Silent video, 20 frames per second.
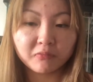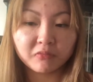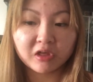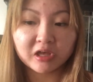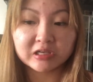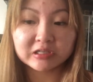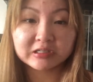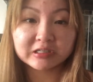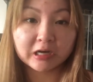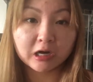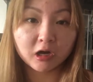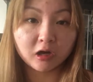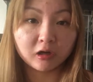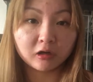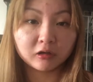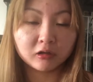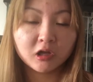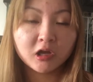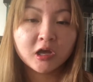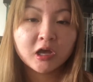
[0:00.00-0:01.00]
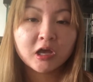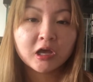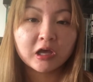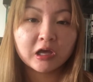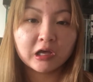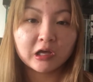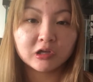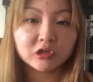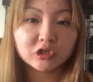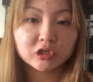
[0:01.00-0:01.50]
They sell
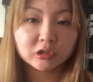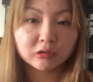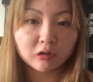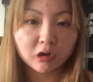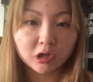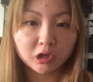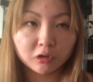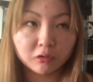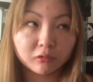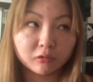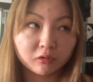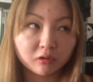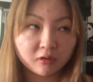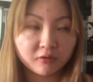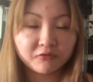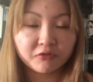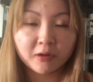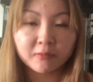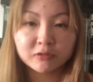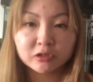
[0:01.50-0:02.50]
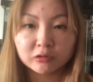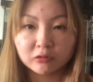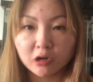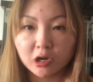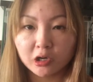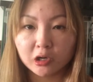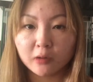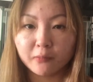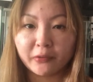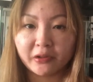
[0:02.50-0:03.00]
in Toronto, or they're from
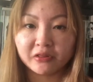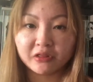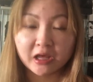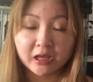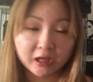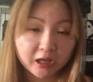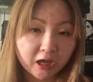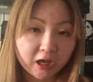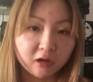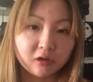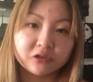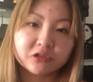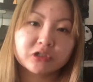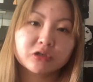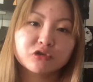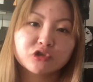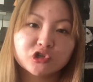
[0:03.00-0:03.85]
Toronto, but they can also